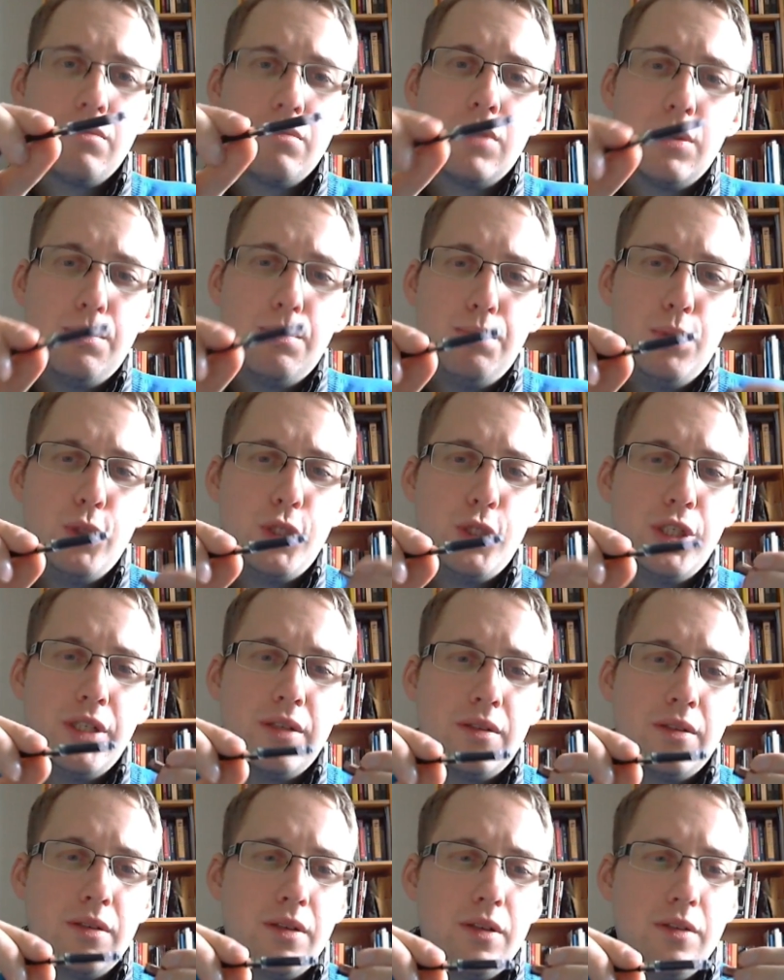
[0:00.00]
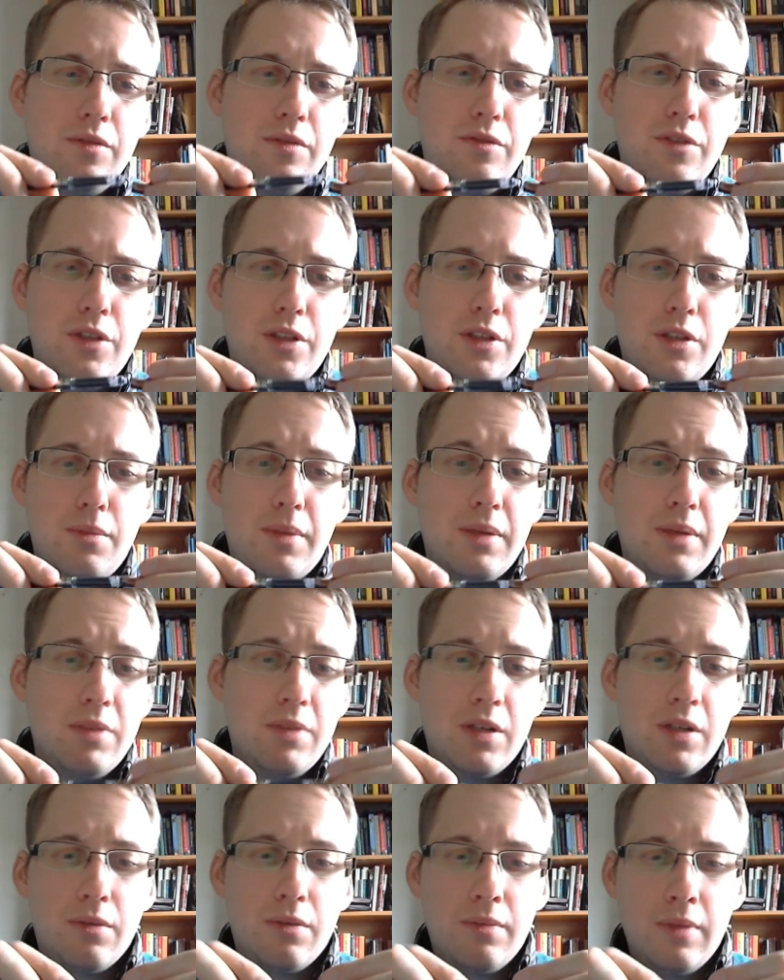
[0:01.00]
a push-in converter, but you
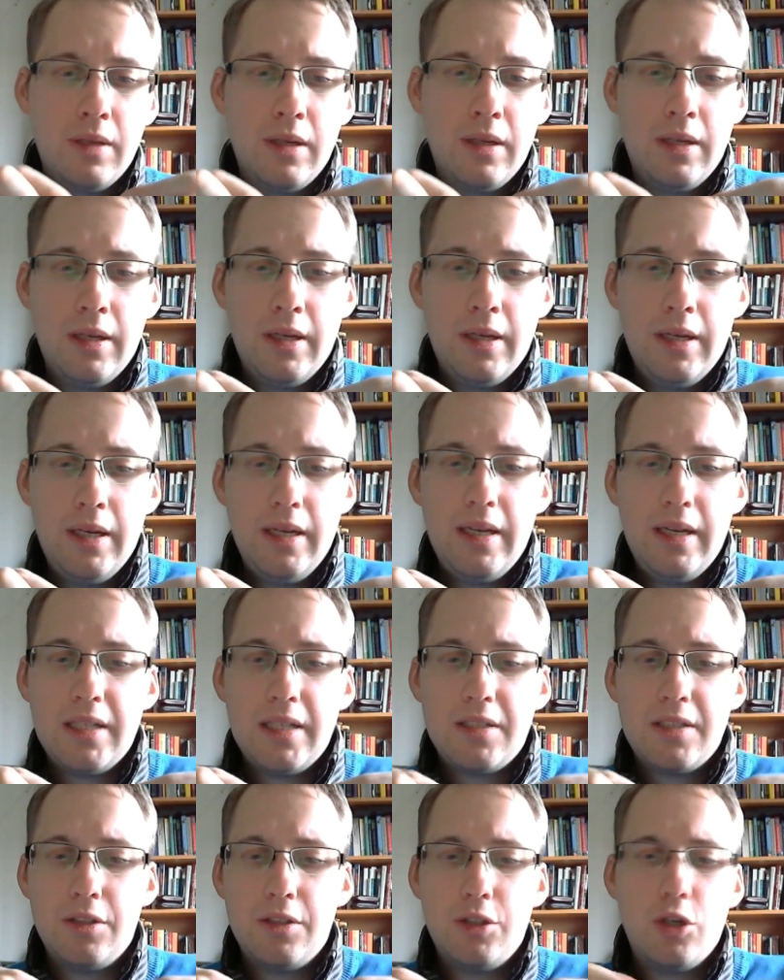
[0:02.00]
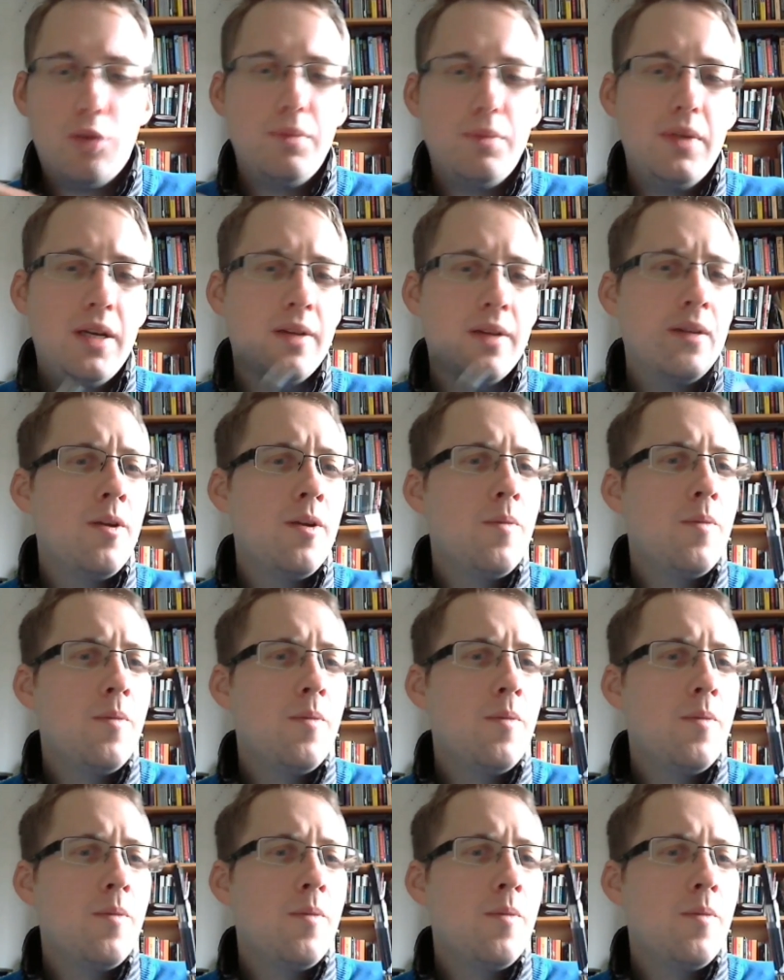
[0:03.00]
know, gets the job done.